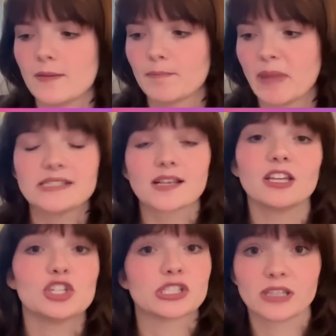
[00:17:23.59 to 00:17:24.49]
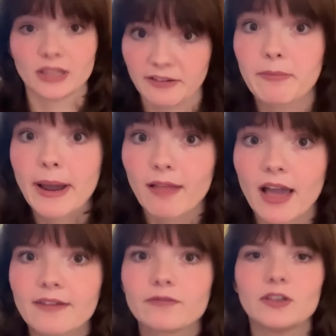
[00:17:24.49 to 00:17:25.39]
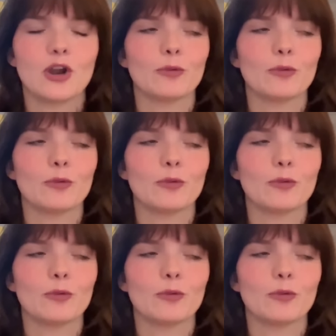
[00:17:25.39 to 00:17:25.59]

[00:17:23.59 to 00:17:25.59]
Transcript: basically just live my life, you know,